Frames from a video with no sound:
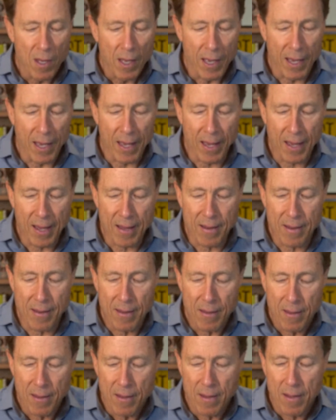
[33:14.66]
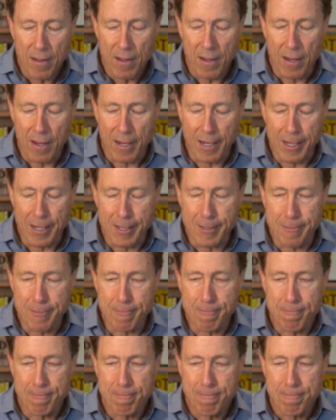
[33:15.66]
And
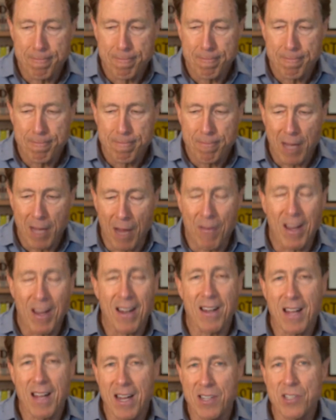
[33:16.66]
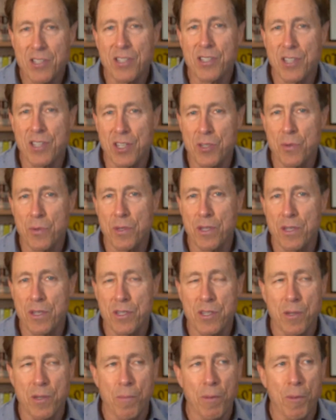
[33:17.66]
I've had a lot of success with
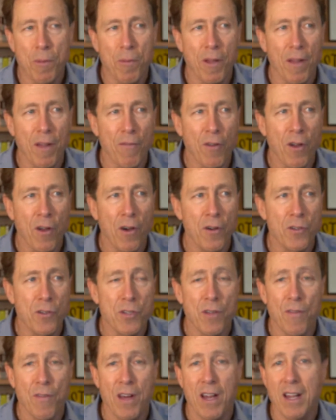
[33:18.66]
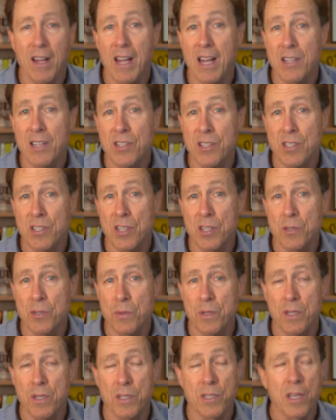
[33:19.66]
this, and the people I've coached have had a lot of success
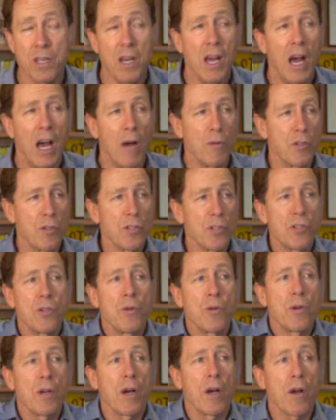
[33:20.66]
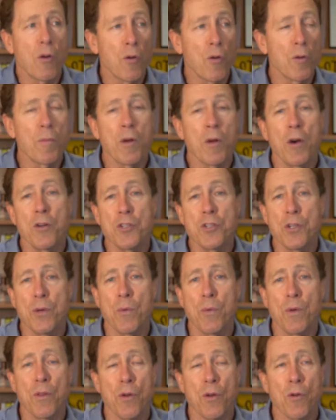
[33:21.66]
with this. I was just doing a group coaching
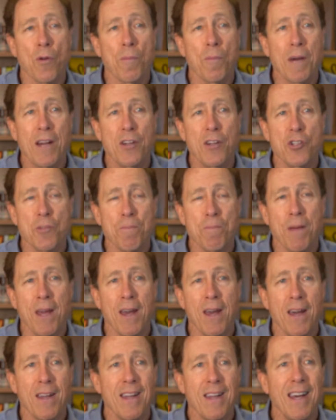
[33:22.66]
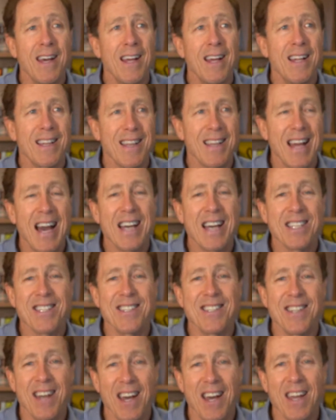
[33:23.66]
with a group out of Japan last
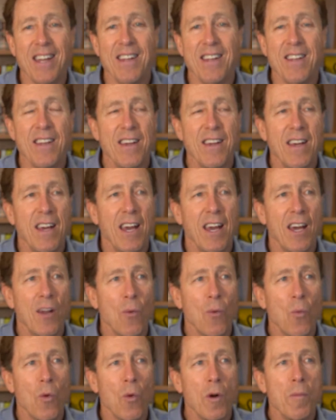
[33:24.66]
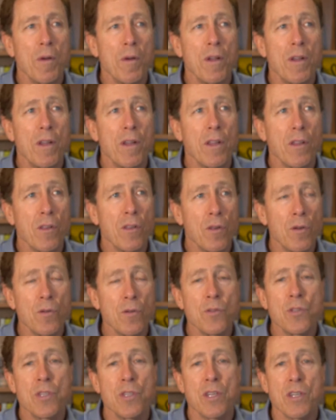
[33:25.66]
night, and a woman
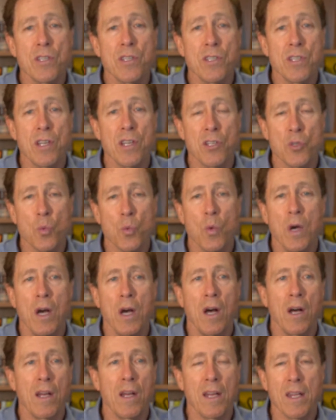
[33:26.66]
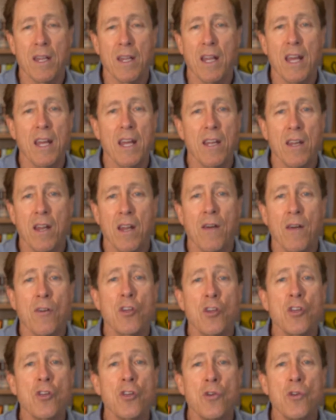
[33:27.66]
used this as well and landed a
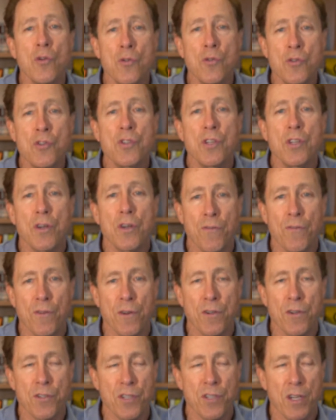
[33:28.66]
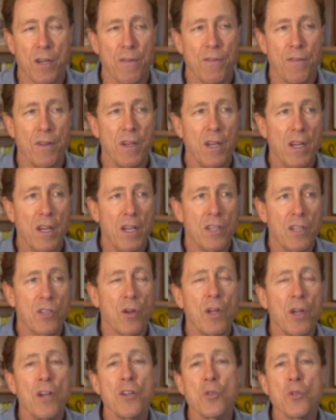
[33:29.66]
huge deal for herself.
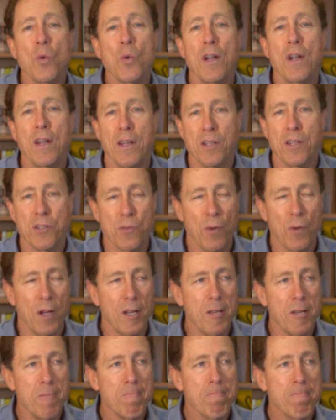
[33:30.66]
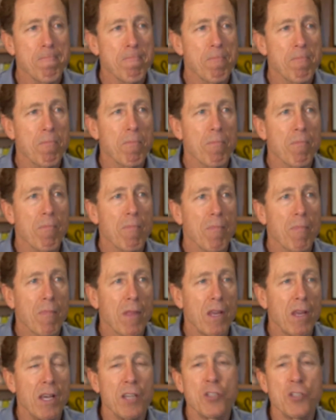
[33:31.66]
So here's what it is. Ready?
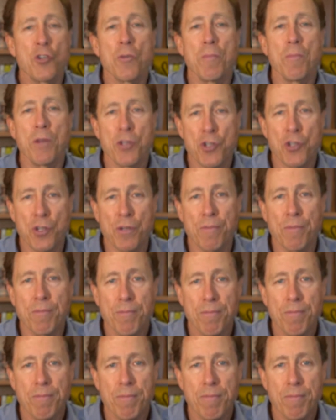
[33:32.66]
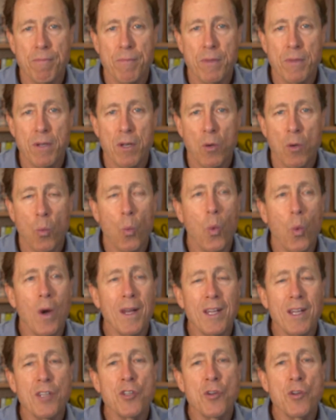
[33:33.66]
It's your mission.
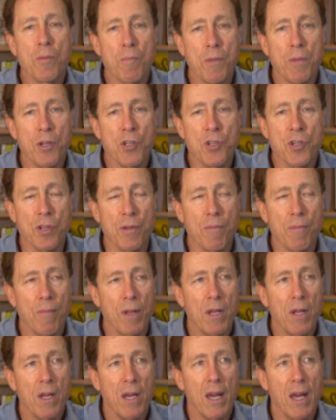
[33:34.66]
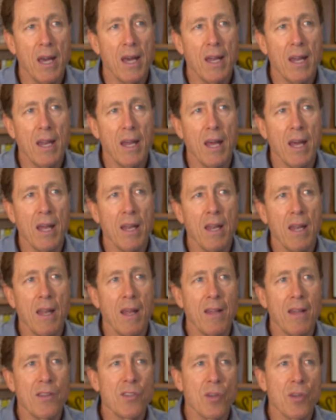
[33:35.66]
What is your mission?
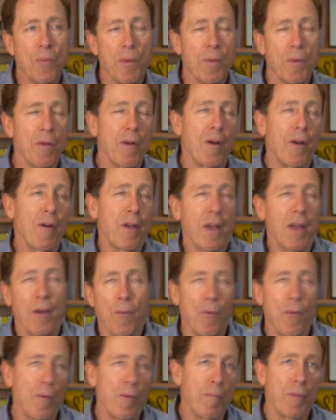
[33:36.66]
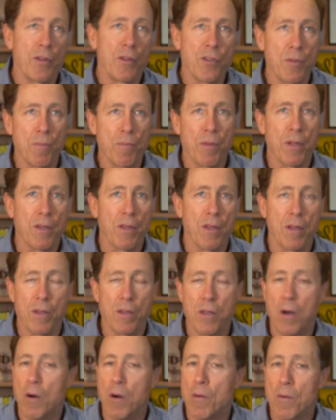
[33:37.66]
And some people, okay, mission, big deal.
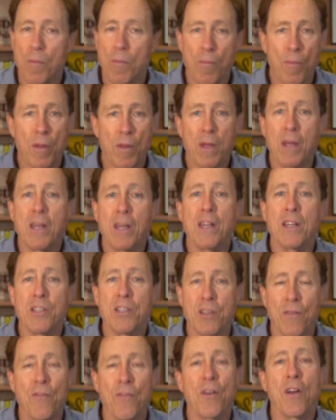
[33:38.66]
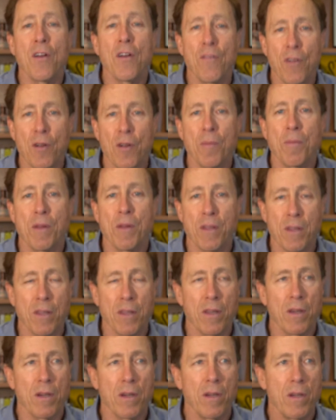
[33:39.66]
No, it is a very, very big
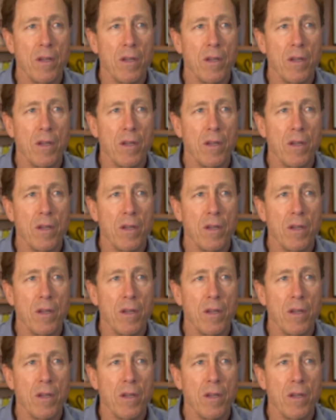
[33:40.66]
deal.